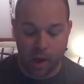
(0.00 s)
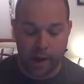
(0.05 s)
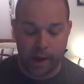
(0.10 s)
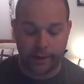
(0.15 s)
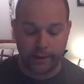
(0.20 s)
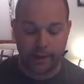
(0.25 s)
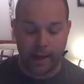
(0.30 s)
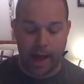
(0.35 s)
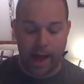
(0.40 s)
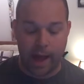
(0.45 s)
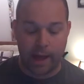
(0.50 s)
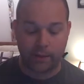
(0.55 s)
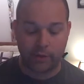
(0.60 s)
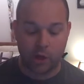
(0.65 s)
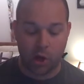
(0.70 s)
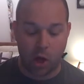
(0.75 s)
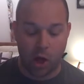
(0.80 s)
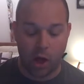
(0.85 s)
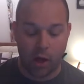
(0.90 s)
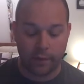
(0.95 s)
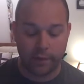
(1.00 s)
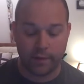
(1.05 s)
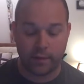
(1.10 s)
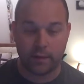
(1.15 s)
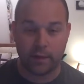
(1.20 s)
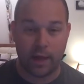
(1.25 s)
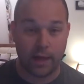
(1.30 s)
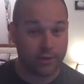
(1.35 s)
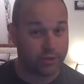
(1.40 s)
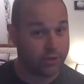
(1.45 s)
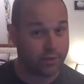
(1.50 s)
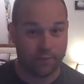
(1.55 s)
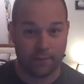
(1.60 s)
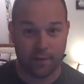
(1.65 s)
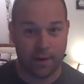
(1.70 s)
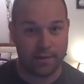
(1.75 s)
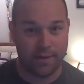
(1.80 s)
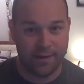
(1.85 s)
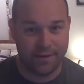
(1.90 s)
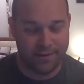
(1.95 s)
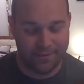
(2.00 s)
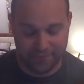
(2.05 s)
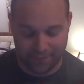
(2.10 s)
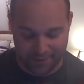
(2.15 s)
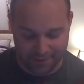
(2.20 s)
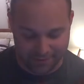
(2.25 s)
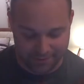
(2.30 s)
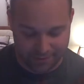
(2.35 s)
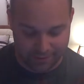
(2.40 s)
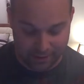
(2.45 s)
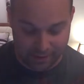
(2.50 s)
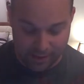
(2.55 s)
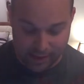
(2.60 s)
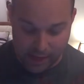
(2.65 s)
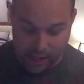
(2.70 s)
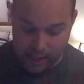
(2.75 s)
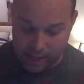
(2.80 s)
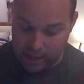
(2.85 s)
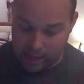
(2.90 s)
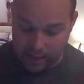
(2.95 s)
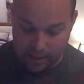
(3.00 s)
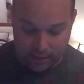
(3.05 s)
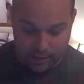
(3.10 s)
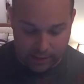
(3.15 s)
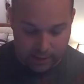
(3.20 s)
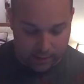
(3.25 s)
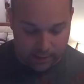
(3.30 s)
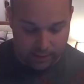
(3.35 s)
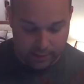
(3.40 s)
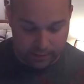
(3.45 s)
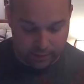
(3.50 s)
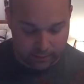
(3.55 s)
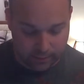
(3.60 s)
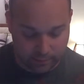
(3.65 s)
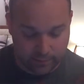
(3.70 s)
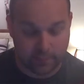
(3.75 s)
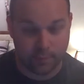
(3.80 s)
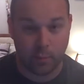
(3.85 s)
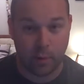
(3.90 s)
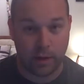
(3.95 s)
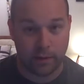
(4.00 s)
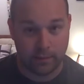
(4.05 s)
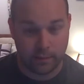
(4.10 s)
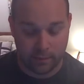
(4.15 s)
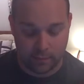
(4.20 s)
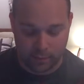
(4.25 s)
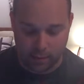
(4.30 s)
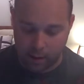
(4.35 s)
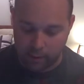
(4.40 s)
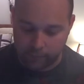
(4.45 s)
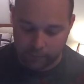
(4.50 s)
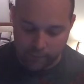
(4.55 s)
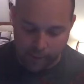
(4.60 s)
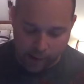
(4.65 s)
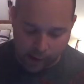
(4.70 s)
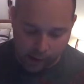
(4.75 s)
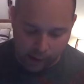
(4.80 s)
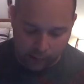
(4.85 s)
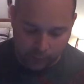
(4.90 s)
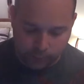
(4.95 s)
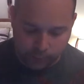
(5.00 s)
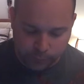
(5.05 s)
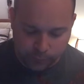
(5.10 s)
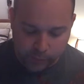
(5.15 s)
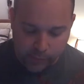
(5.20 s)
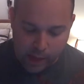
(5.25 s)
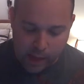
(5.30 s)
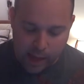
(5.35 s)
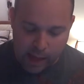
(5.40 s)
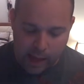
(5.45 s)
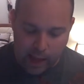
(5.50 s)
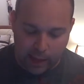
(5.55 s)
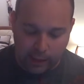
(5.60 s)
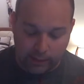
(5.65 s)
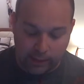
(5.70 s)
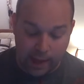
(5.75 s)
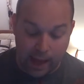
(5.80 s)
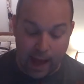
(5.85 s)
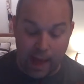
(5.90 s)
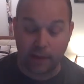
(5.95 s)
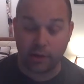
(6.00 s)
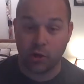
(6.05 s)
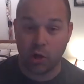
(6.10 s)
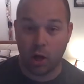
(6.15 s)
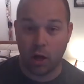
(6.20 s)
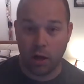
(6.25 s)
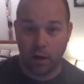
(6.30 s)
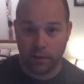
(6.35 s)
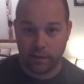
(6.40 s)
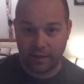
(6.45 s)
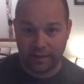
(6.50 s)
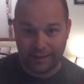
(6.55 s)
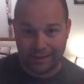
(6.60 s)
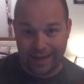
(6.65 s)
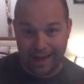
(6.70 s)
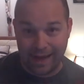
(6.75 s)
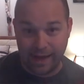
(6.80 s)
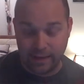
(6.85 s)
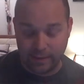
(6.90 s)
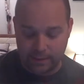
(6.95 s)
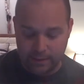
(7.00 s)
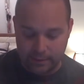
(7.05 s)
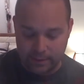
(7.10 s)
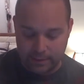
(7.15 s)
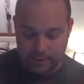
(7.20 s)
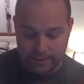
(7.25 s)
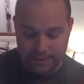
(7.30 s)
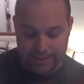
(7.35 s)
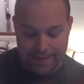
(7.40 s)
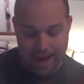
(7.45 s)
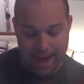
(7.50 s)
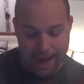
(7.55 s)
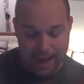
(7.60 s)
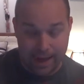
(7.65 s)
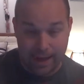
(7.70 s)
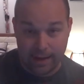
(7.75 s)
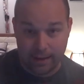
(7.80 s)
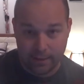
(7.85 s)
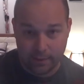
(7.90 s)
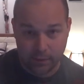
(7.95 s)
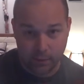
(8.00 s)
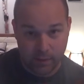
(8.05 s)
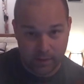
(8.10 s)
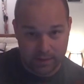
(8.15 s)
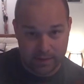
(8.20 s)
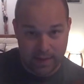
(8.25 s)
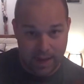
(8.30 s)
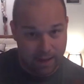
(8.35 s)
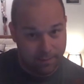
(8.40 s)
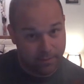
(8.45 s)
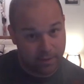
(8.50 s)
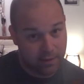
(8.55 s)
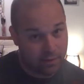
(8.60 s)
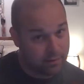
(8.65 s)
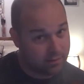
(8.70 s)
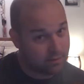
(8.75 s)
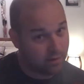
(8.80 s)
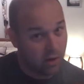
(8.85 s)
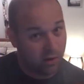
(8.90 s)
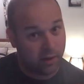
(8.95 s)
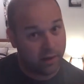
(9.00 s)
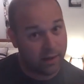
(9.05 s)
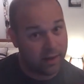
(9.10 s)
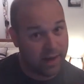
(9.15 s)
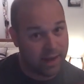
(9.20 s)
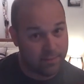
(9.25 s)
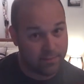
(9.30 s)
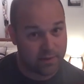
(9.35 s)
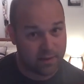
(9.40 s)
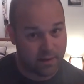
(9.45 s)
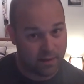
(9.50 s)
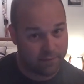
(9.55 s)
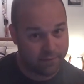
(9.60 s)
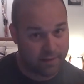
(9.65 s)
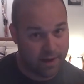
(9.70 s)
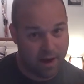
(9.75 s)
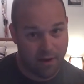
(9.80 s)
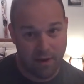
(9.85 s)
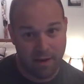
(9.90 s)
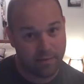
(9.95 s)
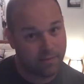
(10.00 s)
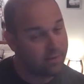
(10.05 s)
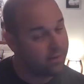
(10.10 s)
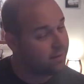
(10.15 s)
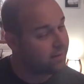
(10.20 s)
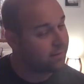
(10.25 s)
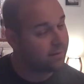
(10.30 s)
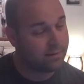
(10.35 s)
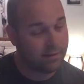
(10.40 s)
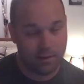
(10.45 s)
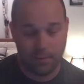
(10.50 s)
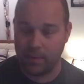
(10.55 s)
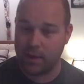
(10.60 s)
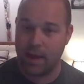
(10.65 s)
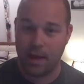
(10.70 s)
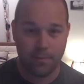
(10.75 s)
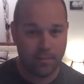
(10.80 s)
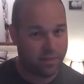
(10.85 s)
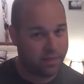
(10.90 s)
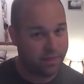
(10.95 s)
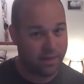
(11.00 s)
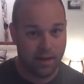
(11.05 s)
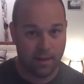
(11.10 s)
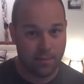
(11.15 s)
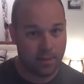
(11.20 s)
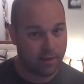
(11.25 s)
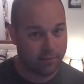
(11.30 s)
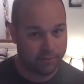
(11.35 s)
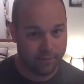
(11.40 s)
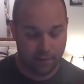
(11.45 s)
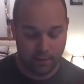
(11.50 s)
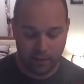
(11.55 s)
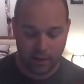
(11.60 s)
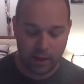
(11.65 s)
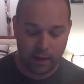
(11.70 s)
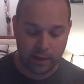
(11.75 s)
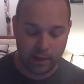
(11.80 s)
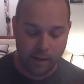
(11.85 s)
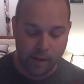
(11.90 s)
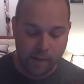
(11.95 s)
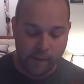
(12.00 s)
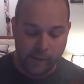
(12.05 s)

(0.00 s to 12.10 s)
And God called I should have read this first. This is some racy stuff. And God called the light day. So he's starting to name stuff now. This is going to become a theme, I feel like.